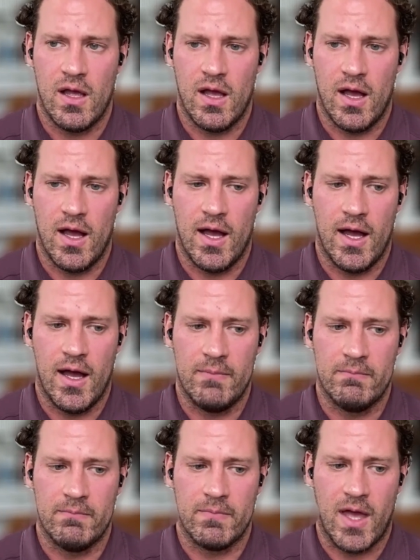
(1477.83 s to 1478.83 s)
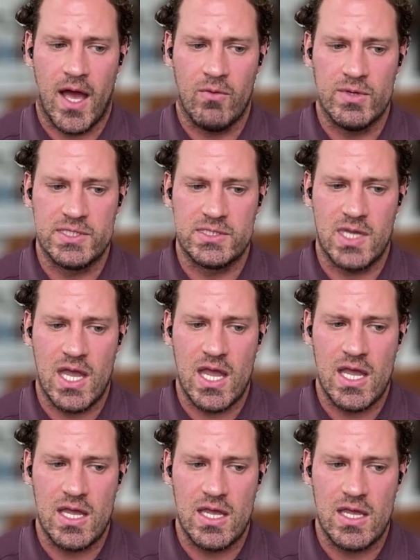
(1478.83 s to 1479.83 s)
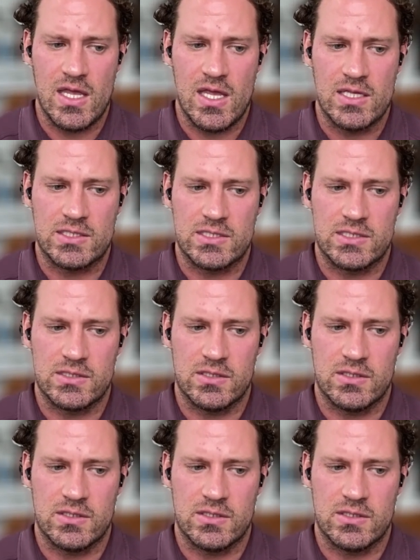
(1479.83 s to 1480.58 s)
I would say it's